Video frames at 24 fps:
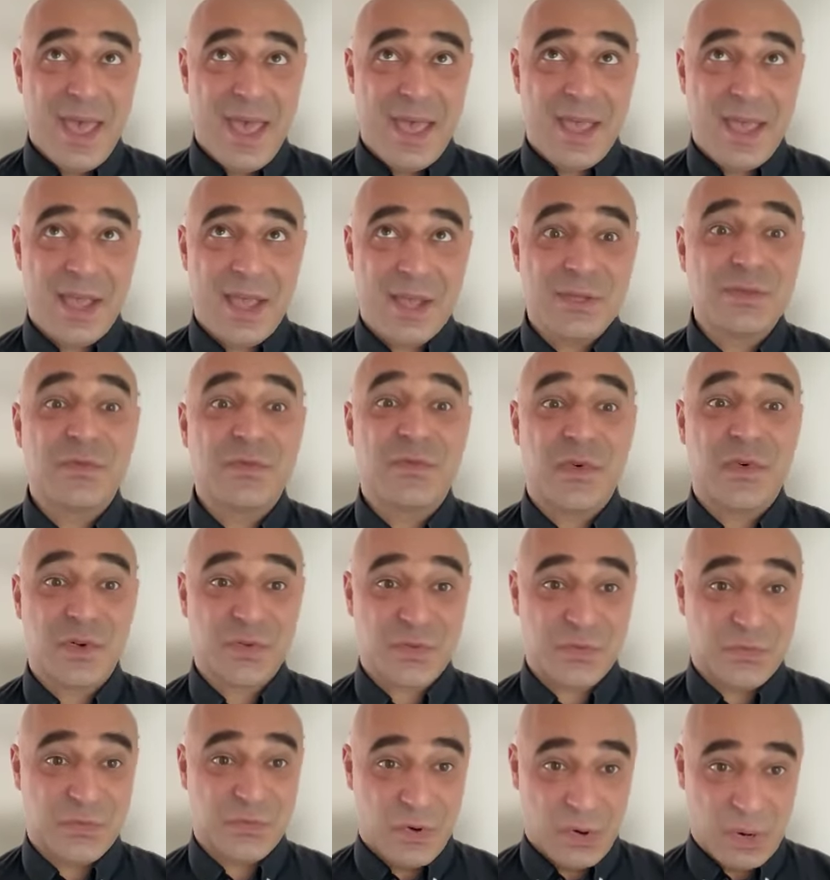it's
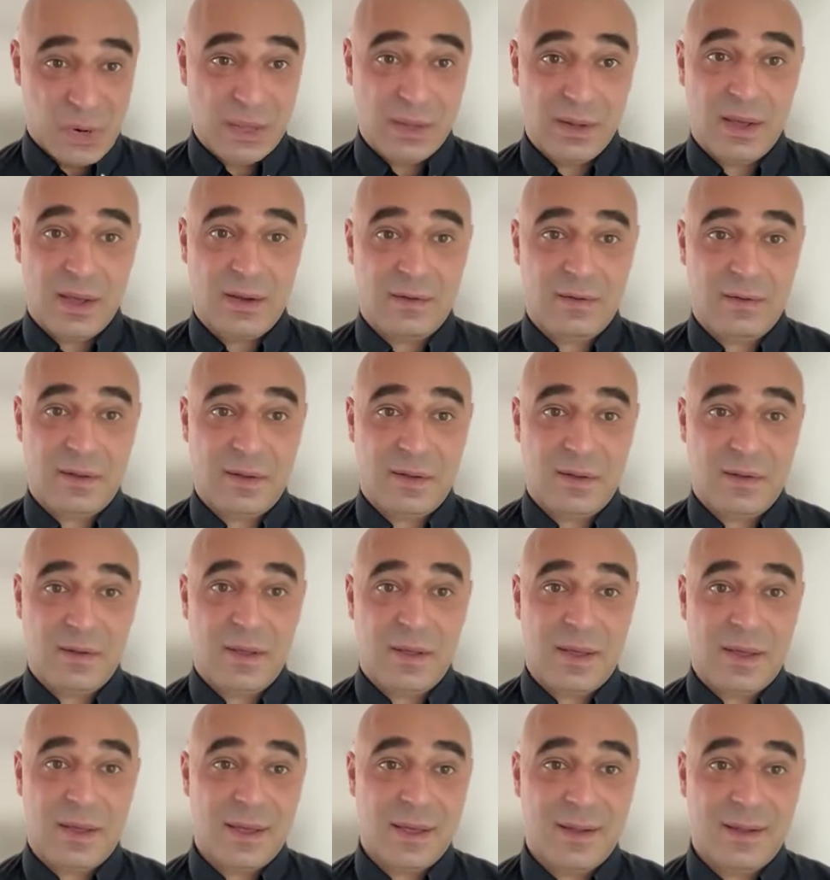phosphorylated,
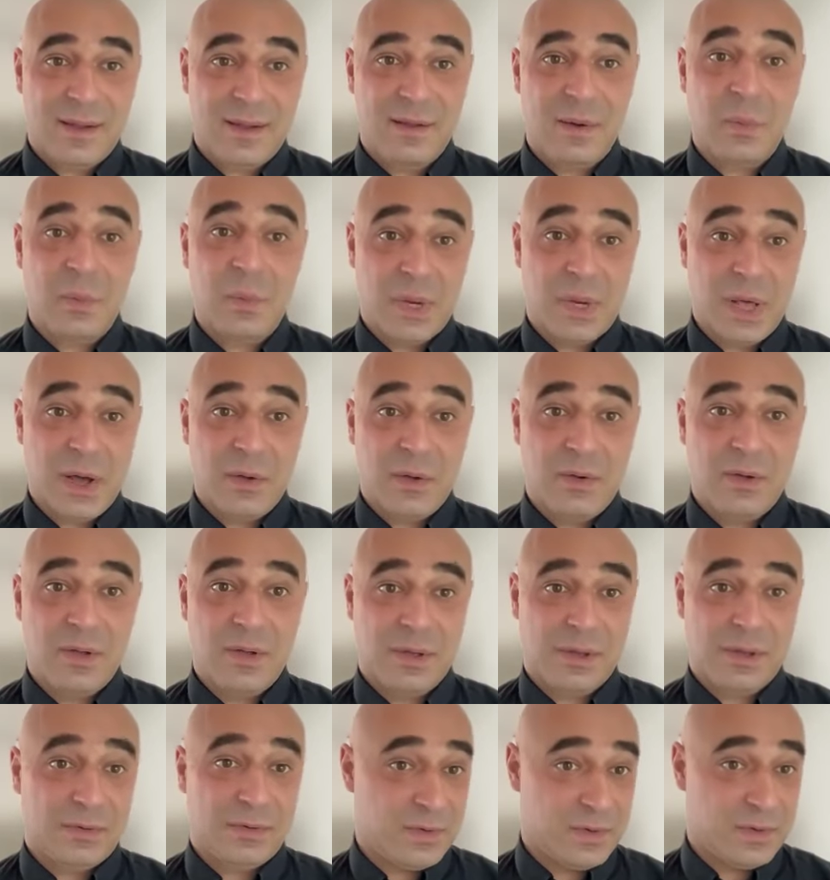and without
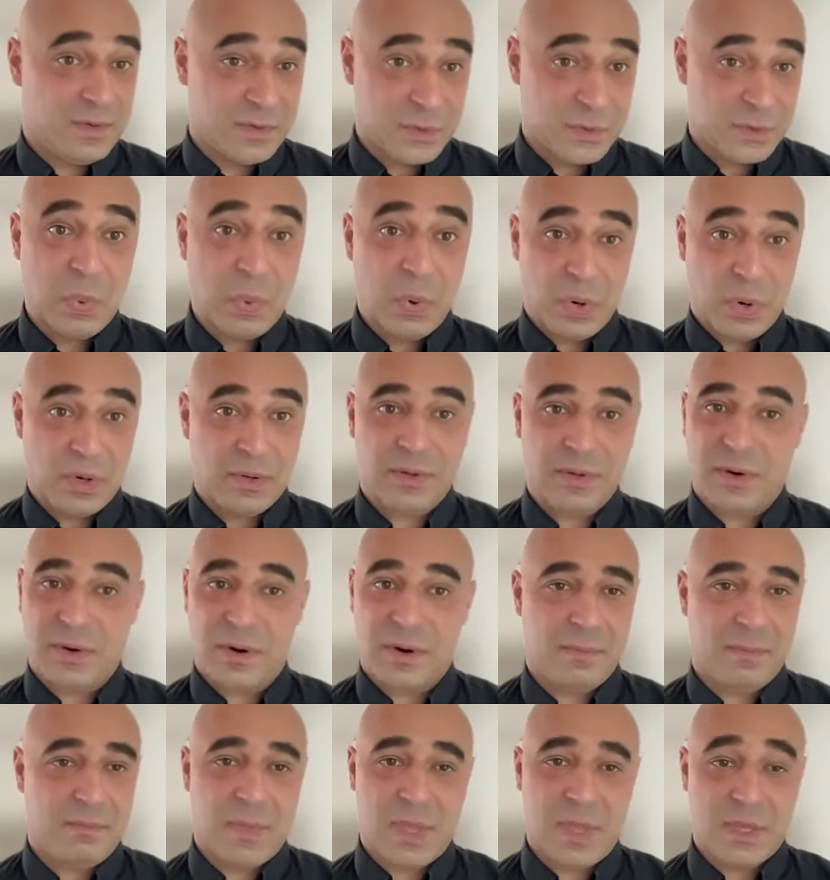a
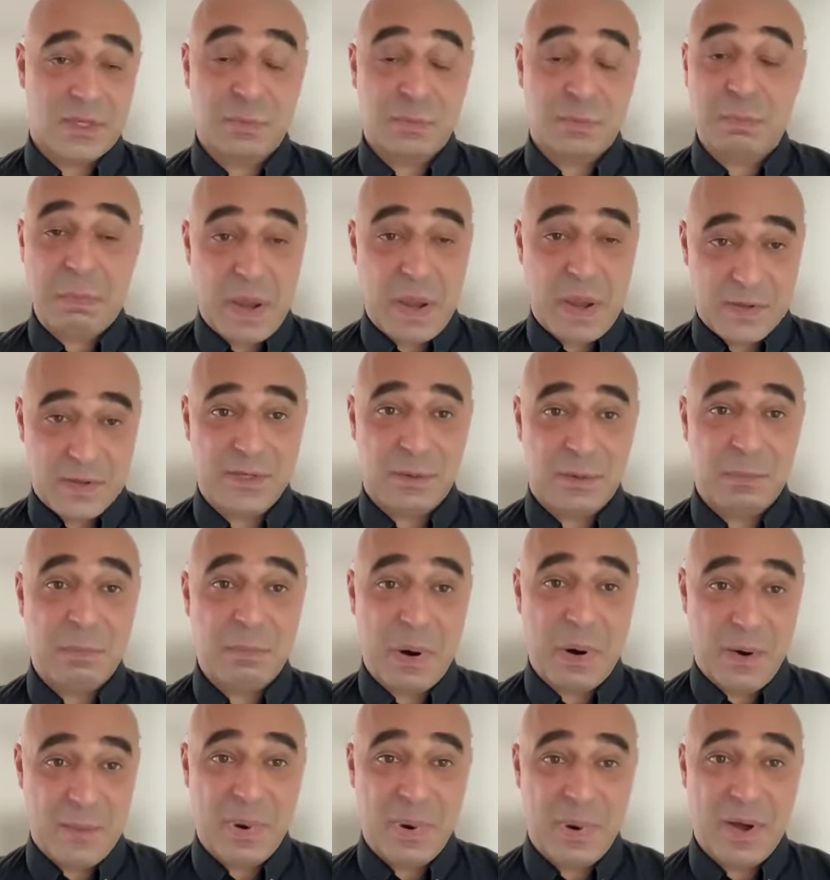transporter, that's basic
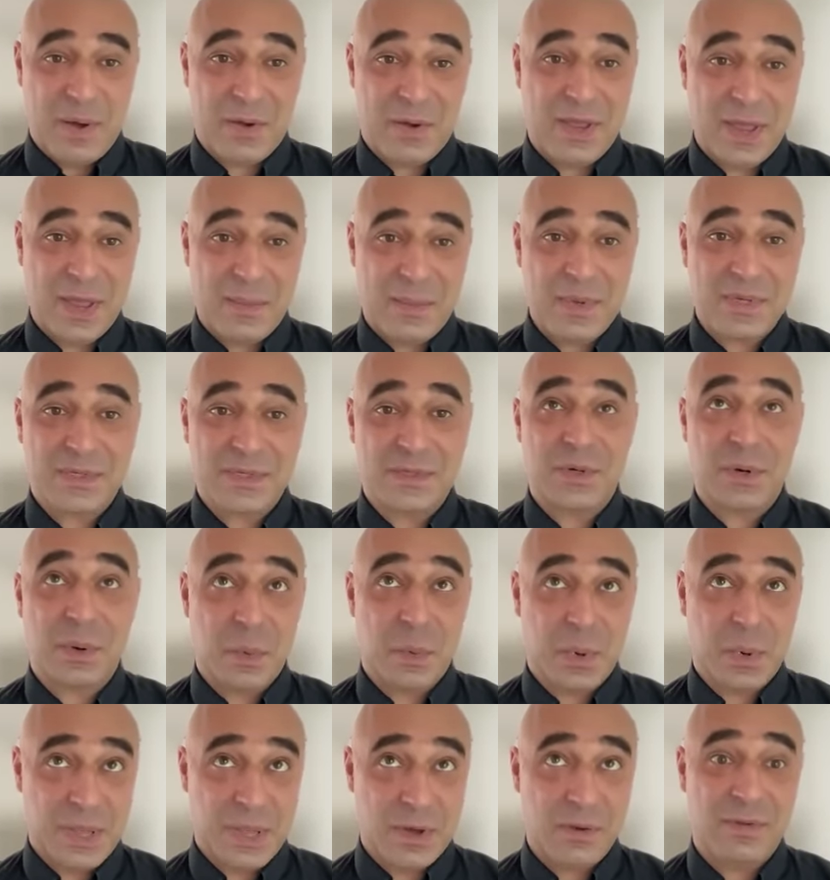biochemistry,
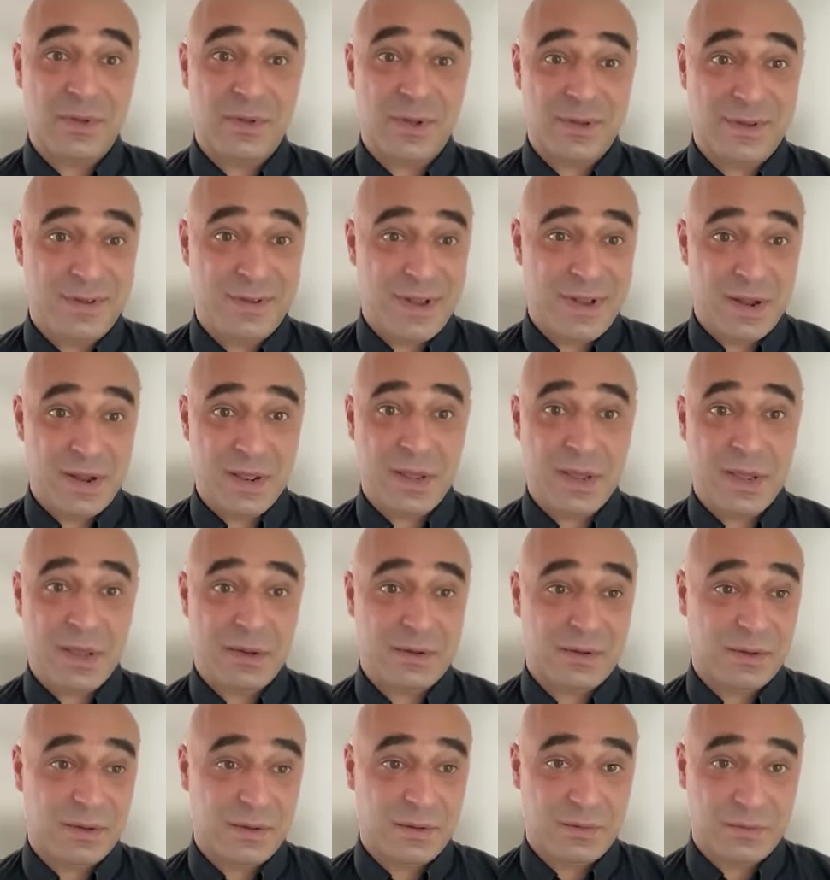without a
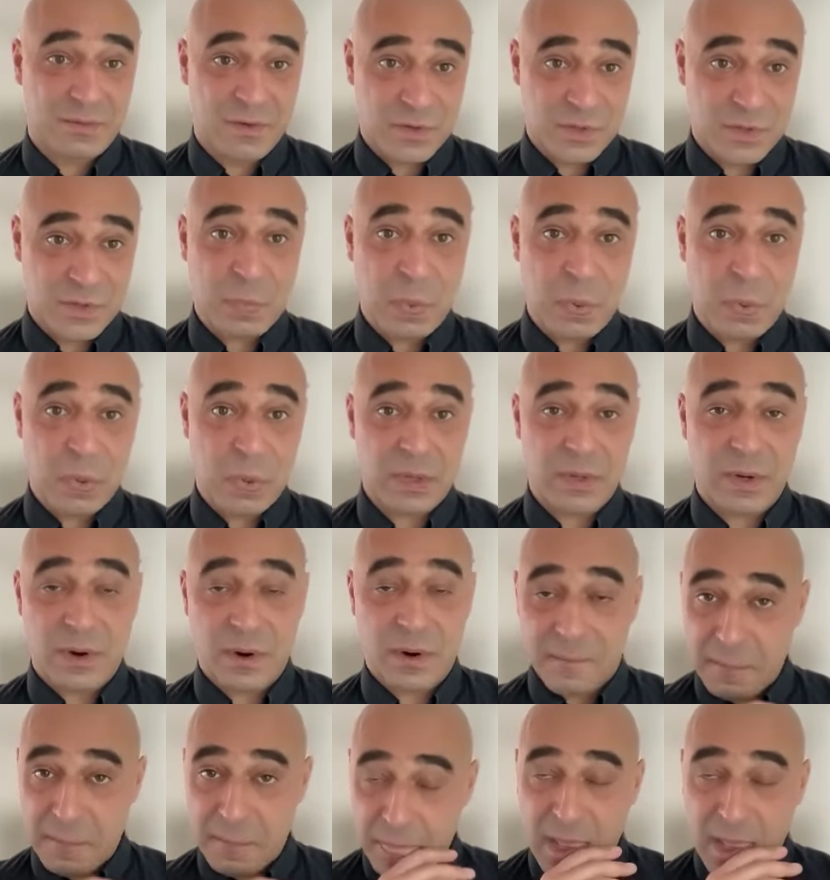dedicated
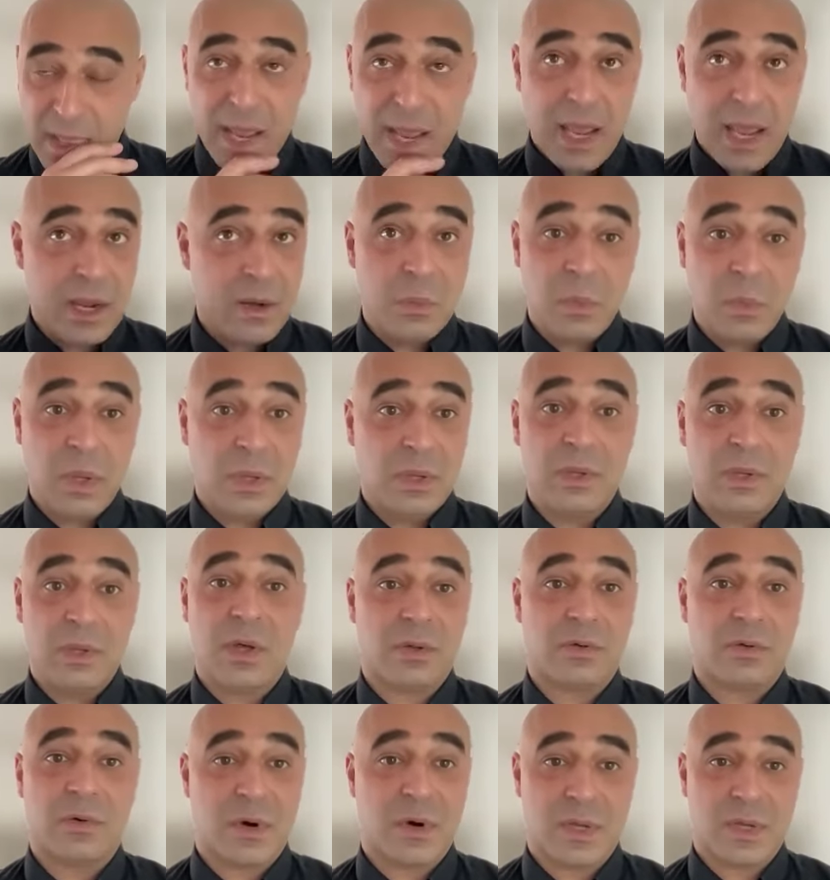transporter, it will
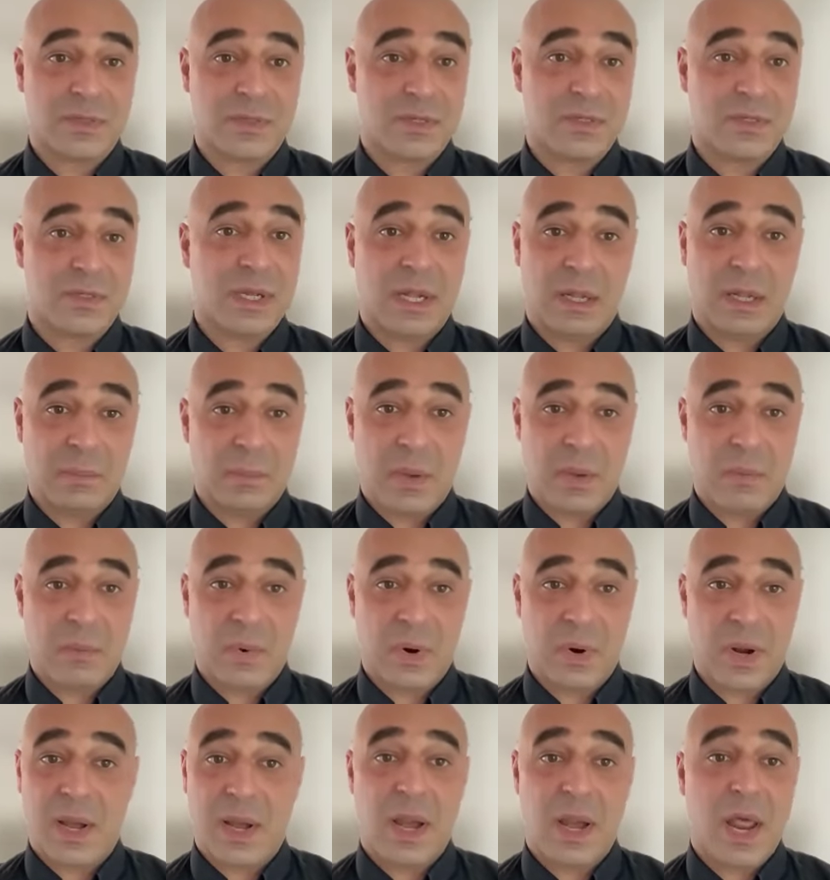not cross a cell
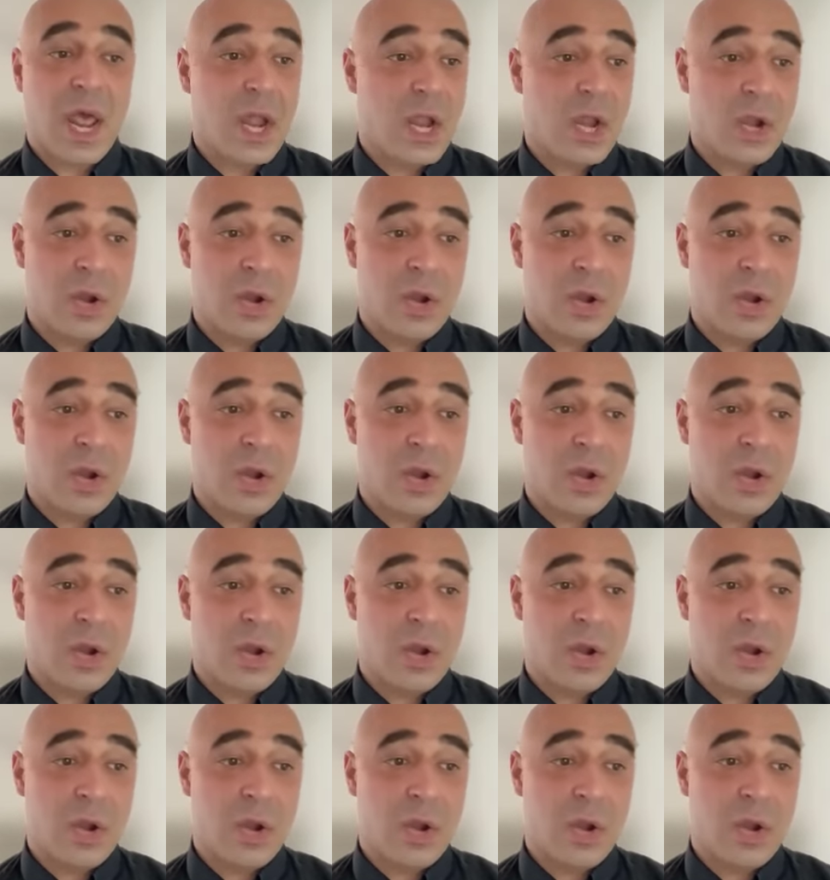membrane.